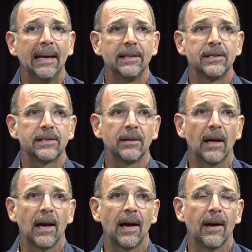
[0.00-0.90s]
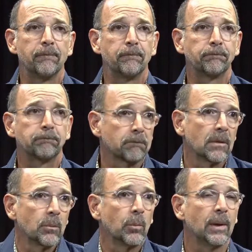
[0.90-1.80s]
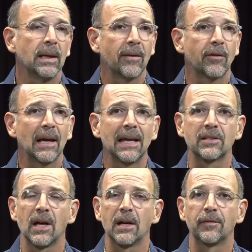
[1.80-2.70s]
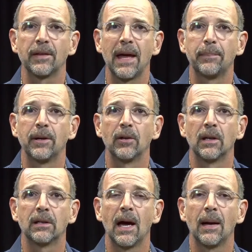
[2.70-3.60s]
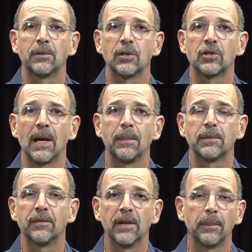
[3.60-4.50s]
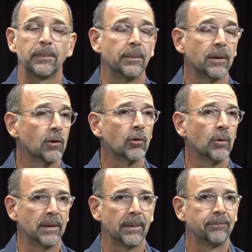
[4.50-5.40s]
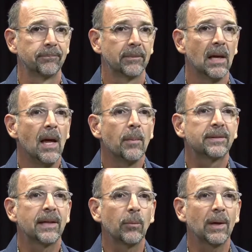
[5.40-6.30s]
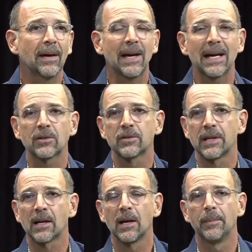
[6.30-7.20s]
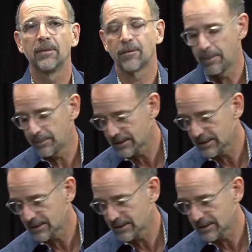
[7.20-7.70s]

and um, we have our hands on them for that period of time to shape, develop them, and groom them. But then we have actors that come in